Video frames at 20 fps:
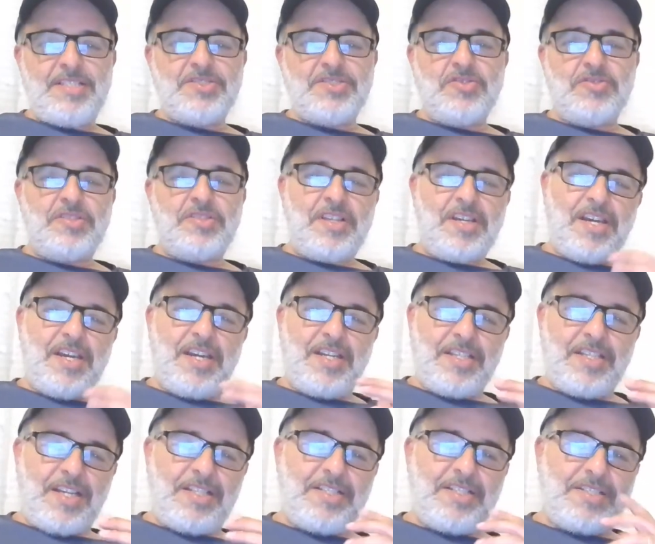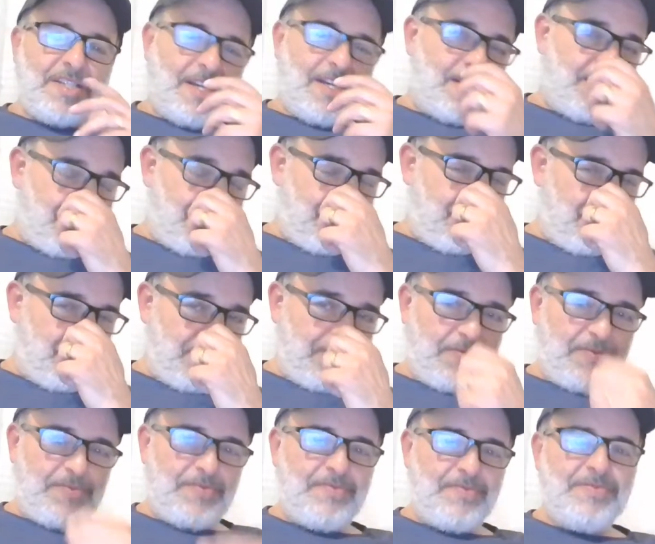so today I decided
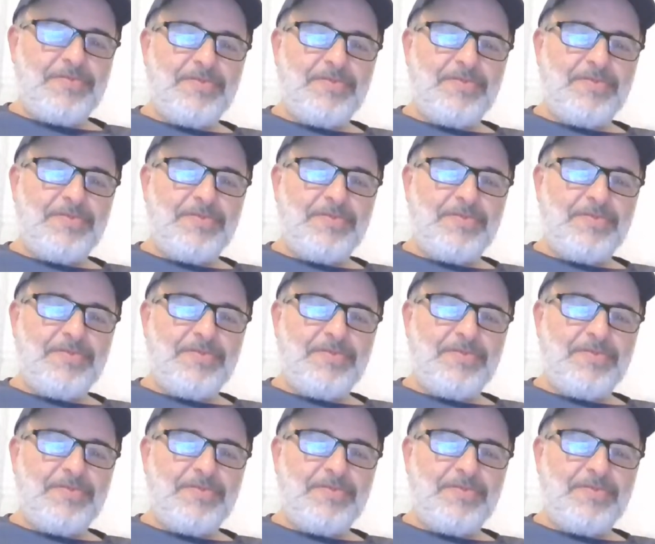to,